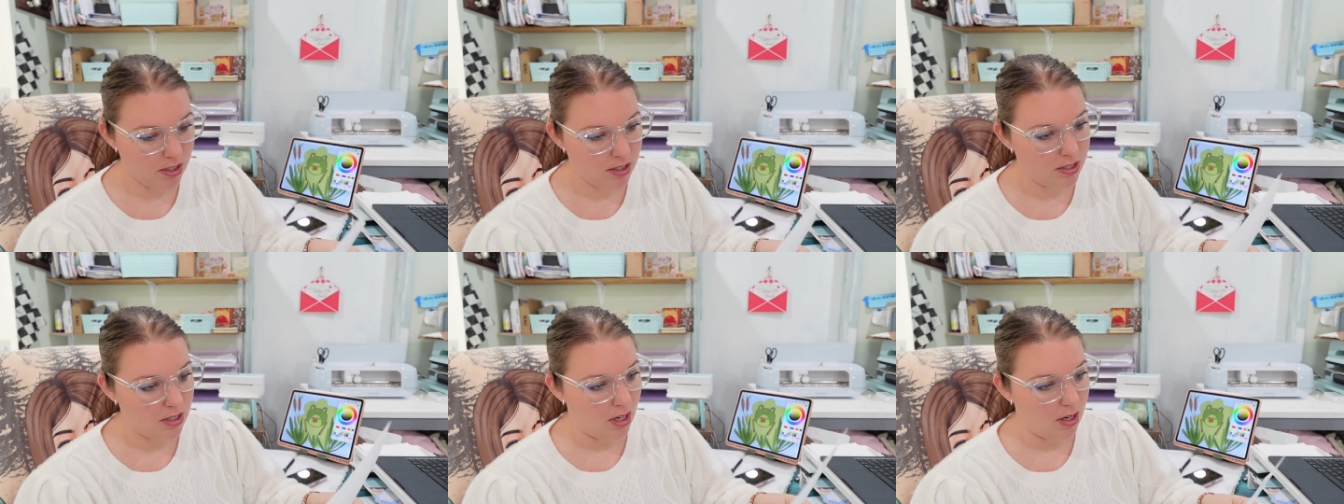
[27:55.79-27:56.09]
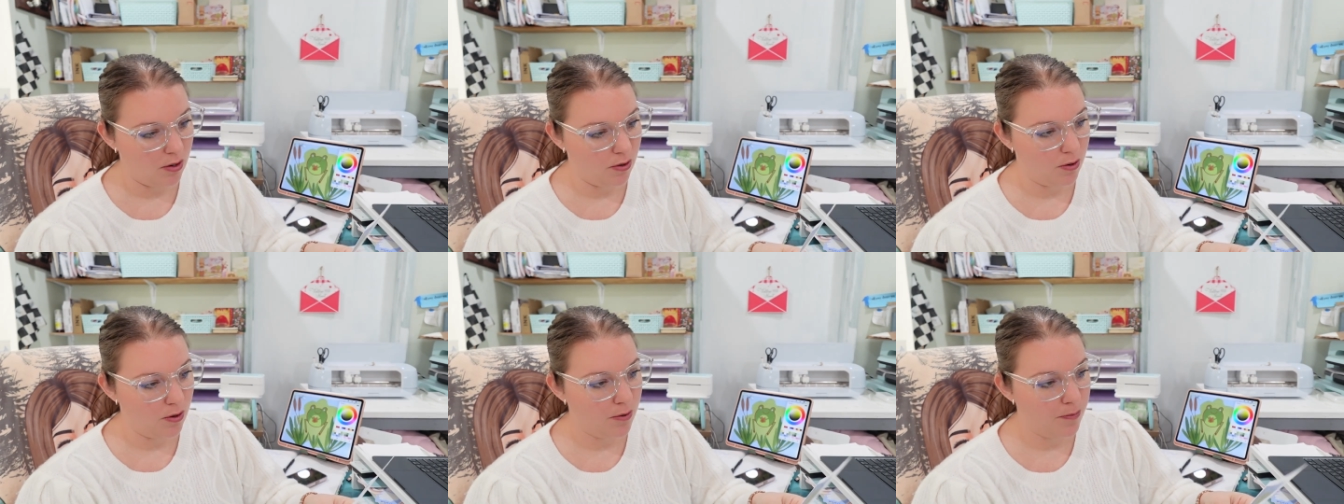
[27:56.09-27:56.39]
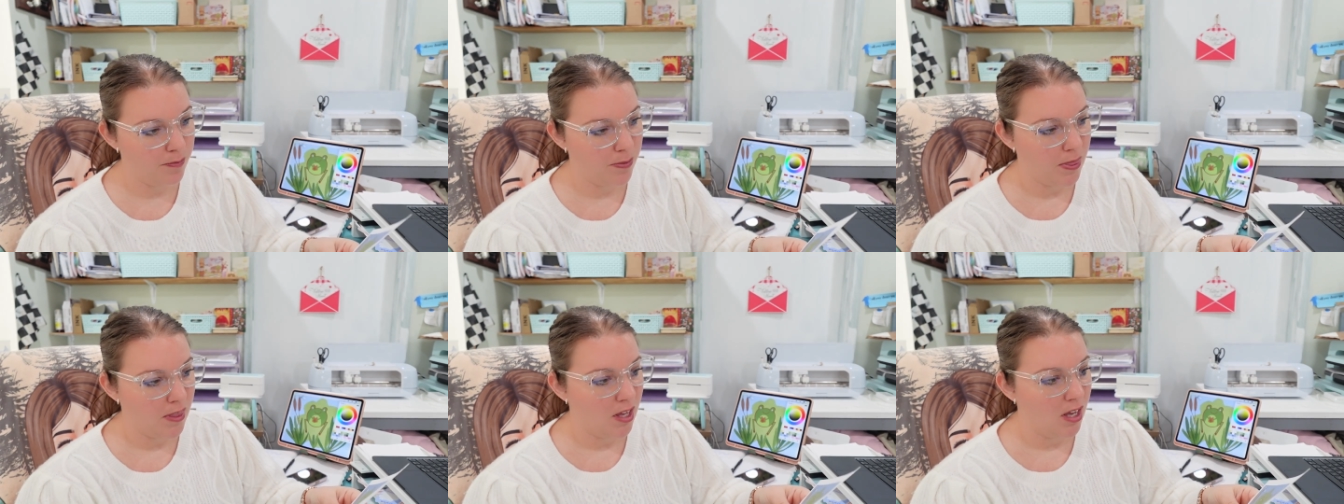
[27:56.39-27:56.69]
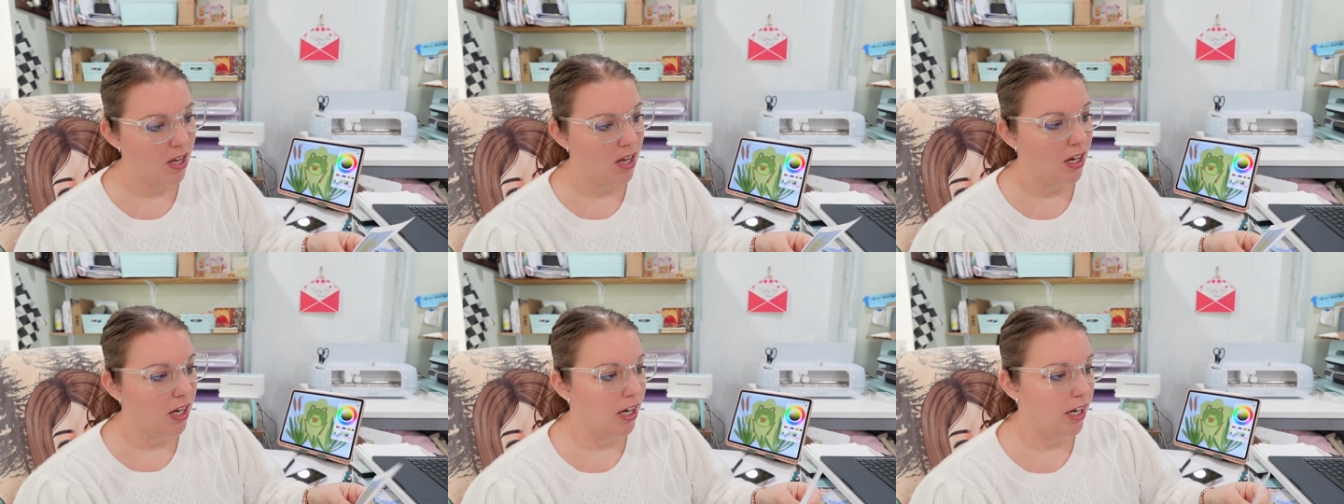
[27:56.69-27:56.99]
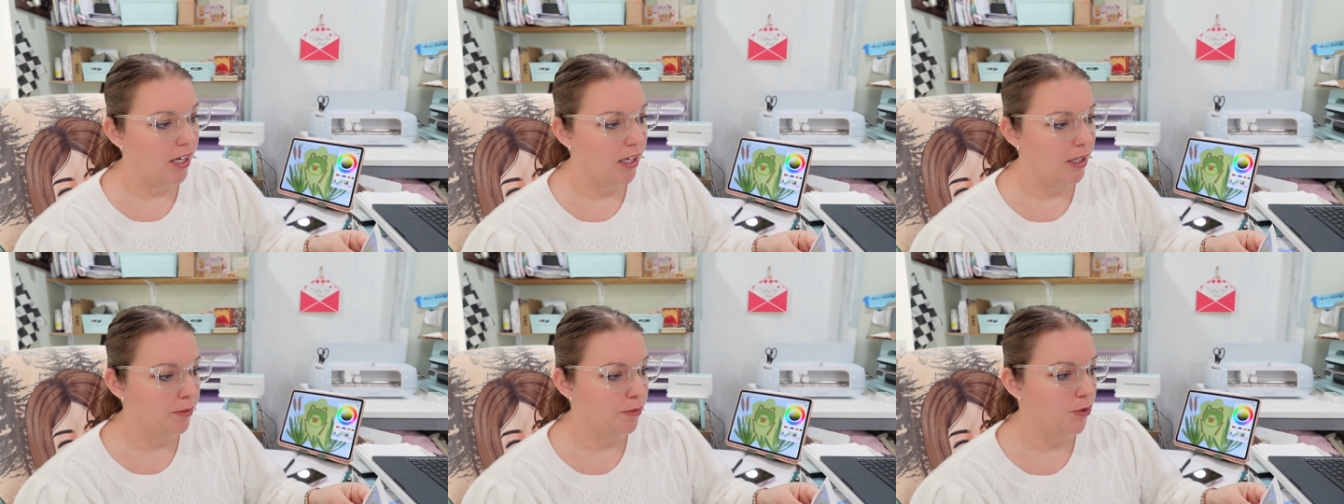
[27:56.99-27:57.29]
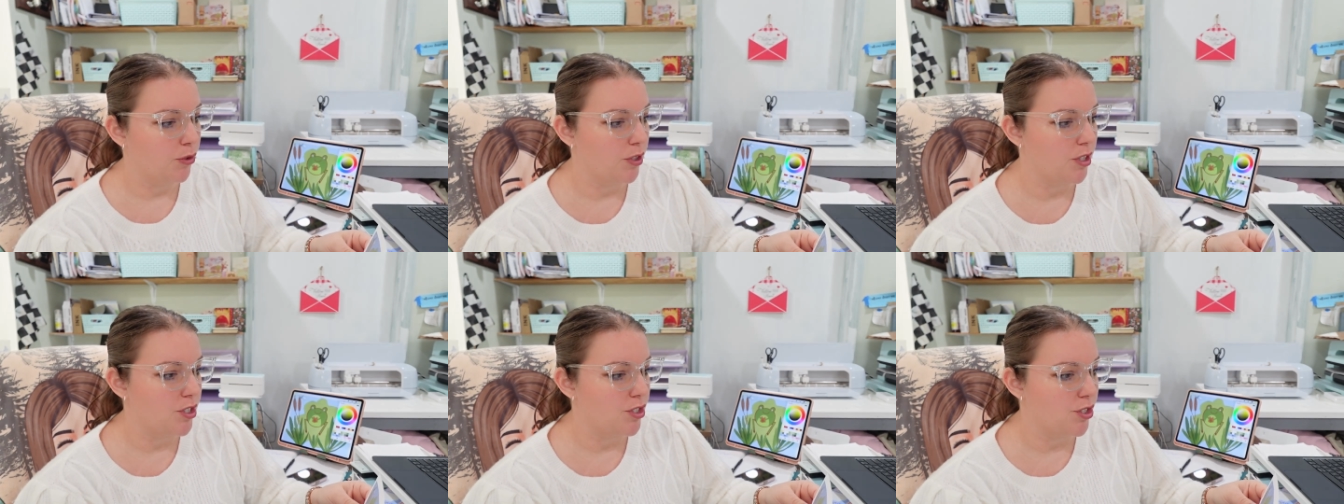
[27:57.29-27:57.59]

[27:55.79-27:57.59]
So I am going